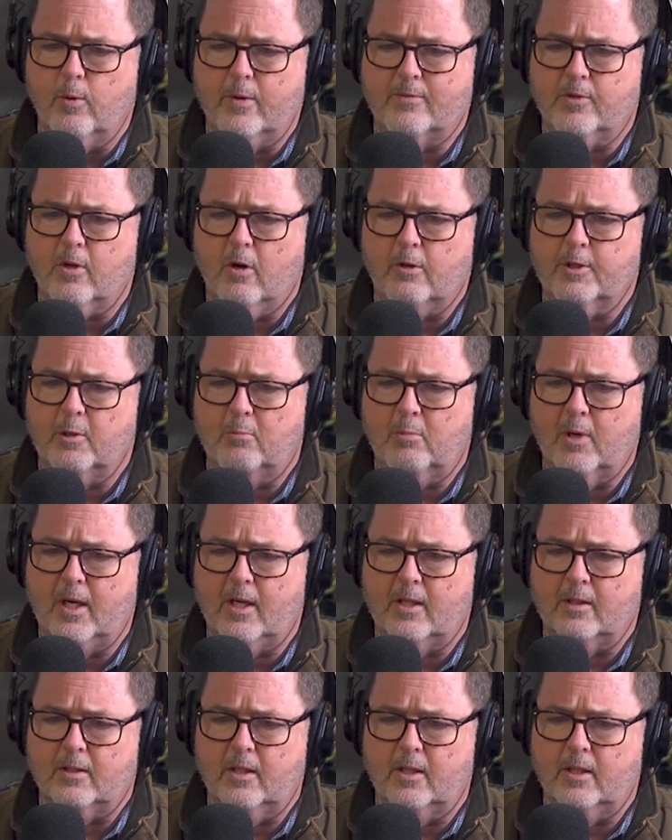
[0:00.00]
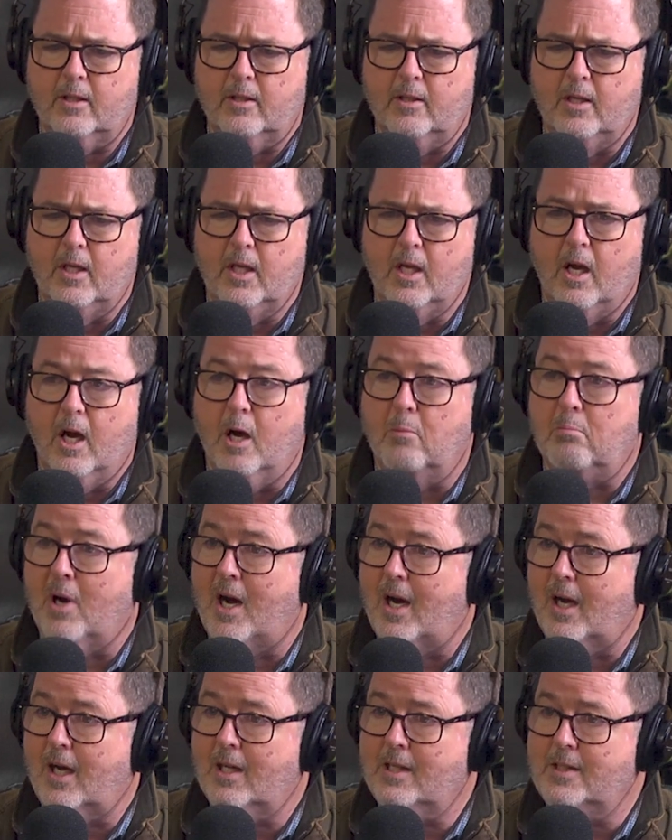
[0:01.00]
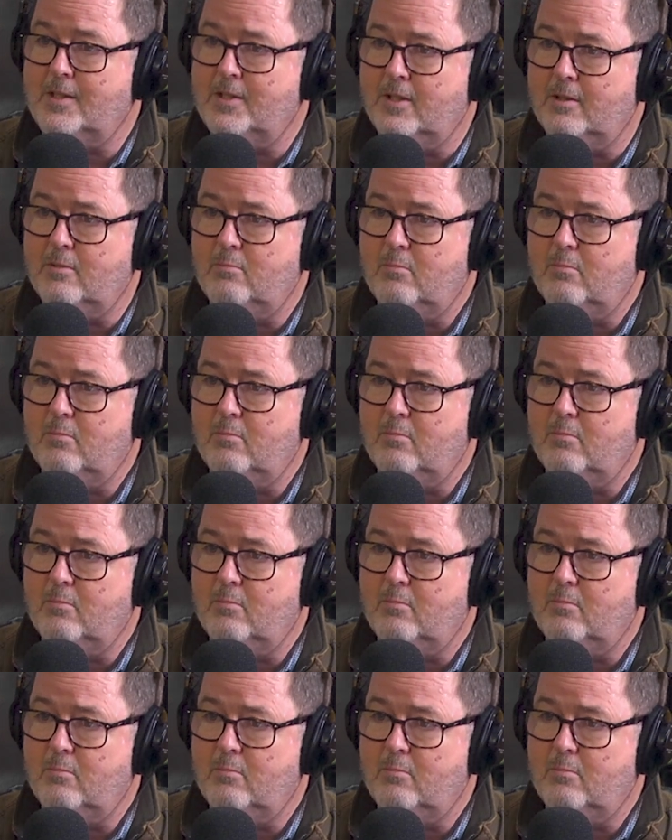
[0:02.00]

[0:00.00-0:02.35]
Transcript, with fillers: we've talked about uh, a pond